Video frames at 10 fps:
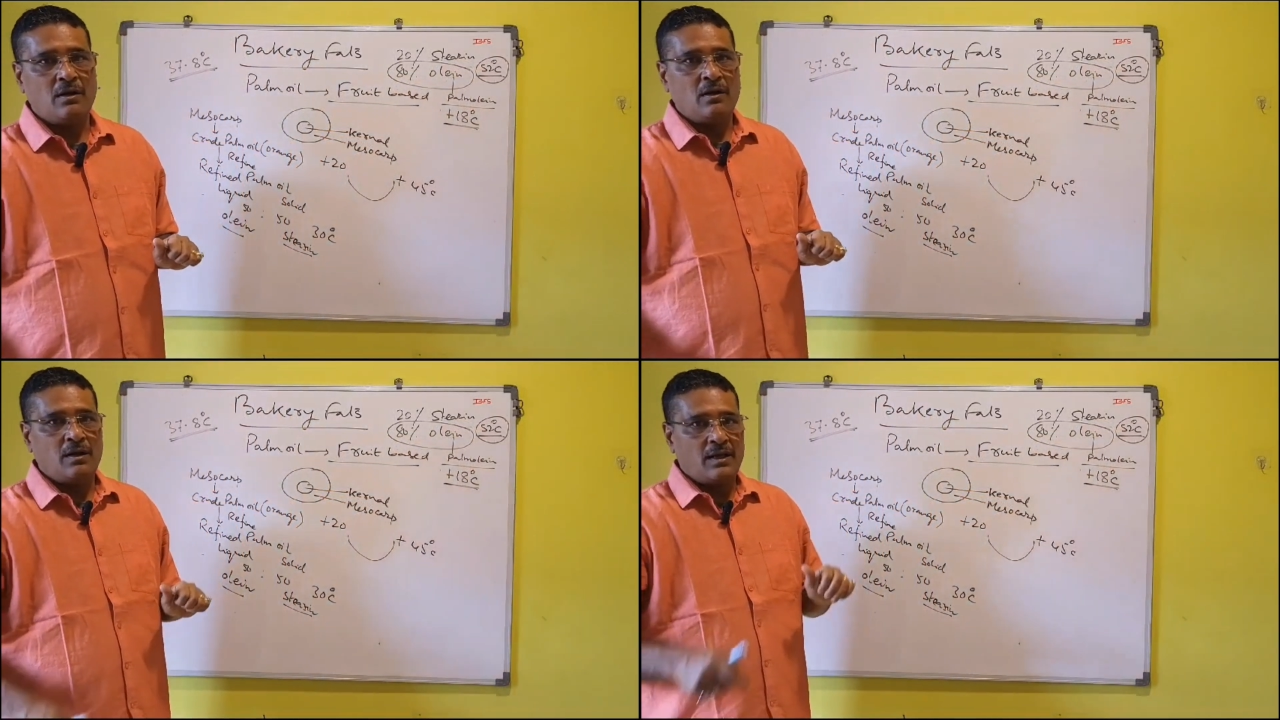
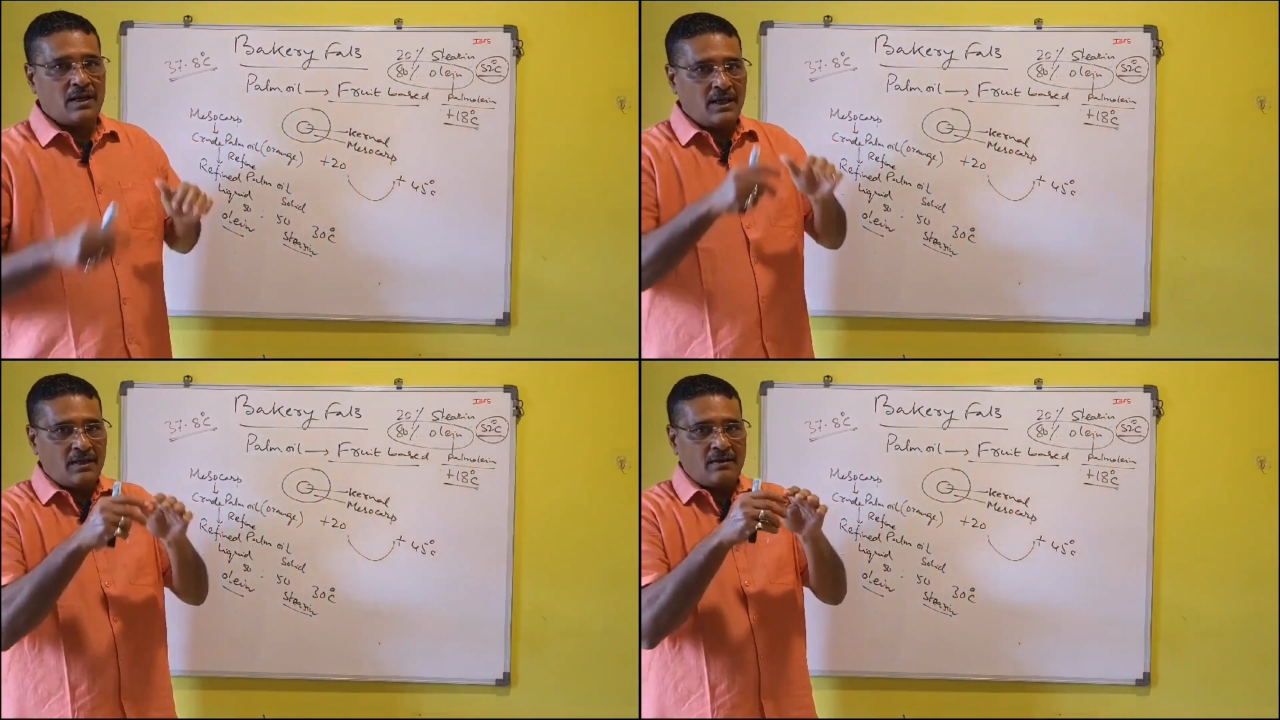
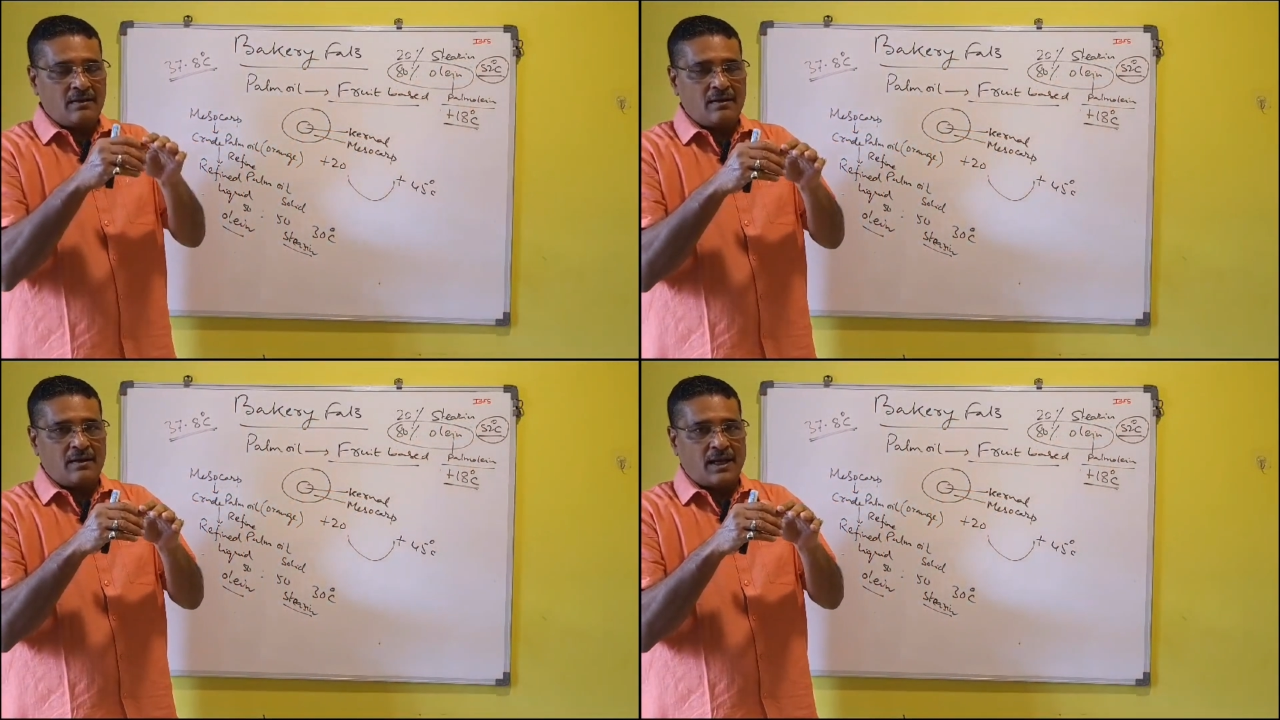in
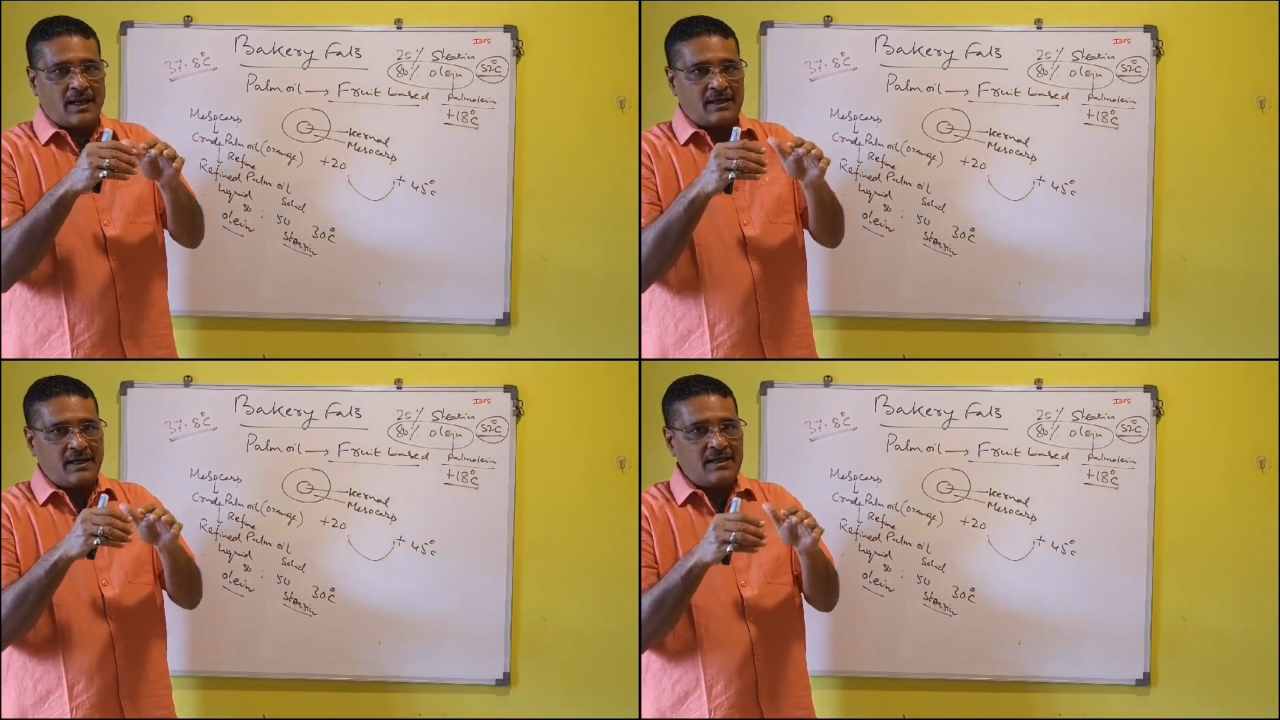at
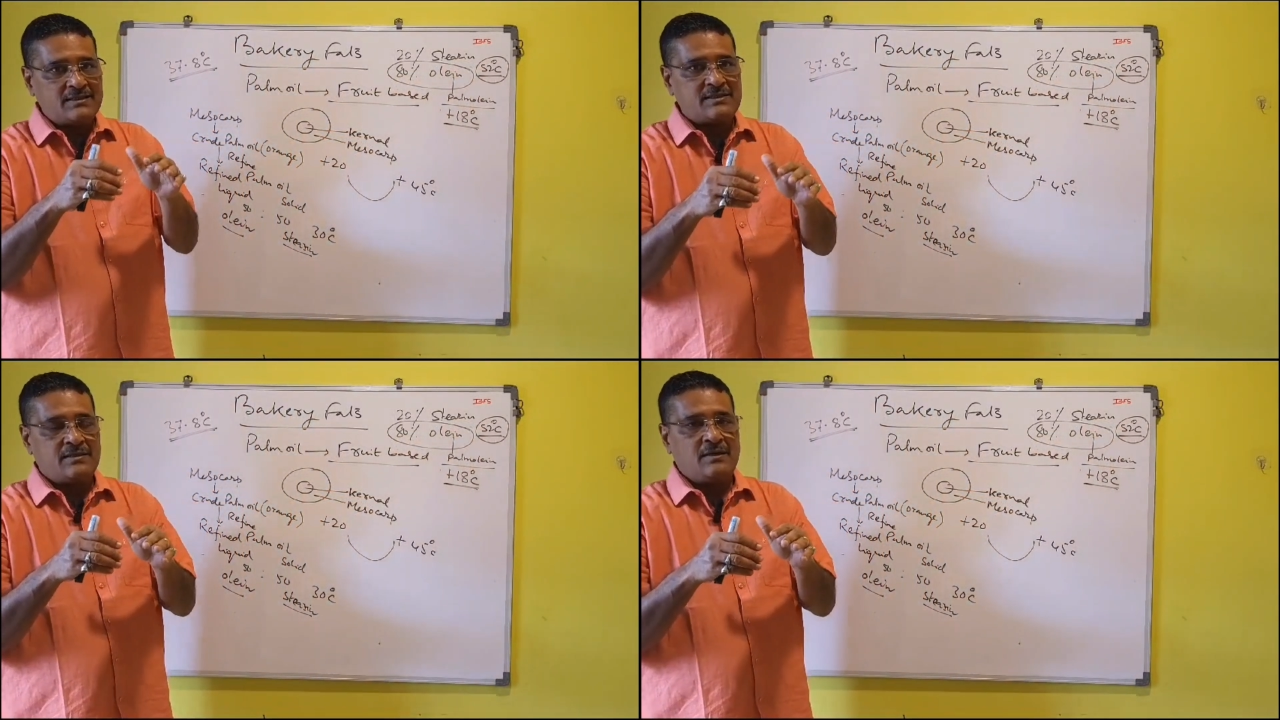least
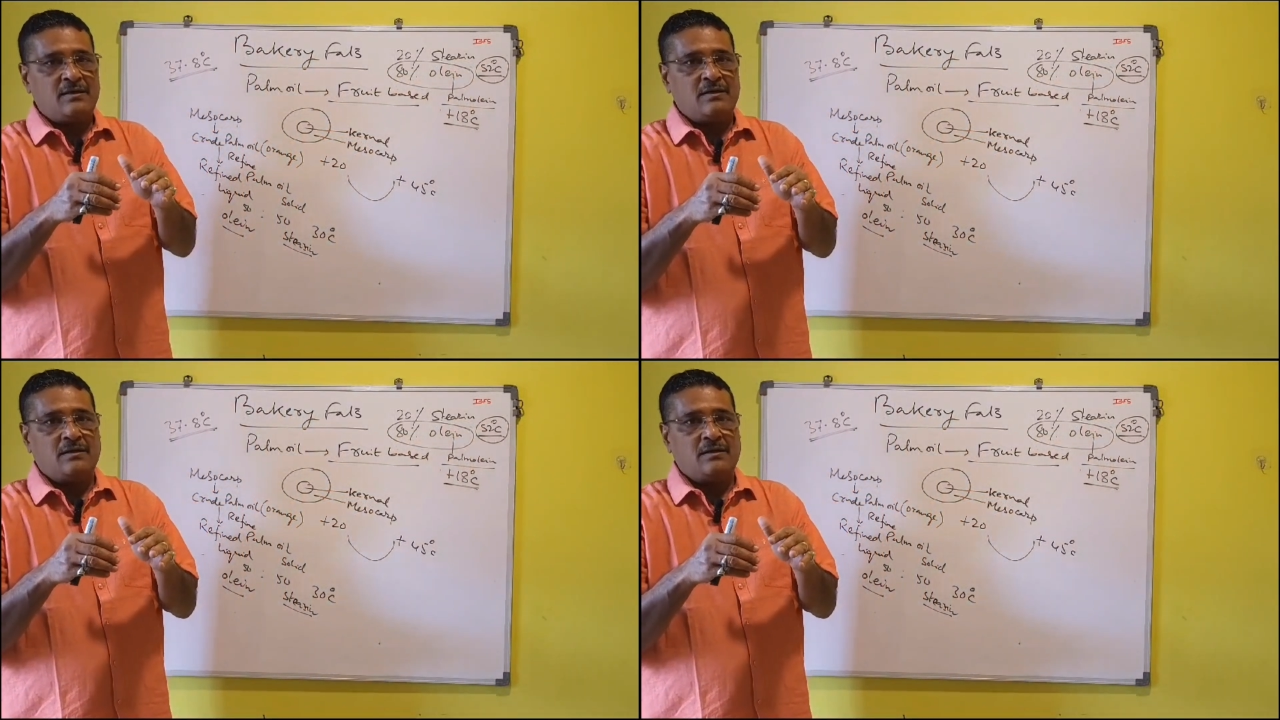the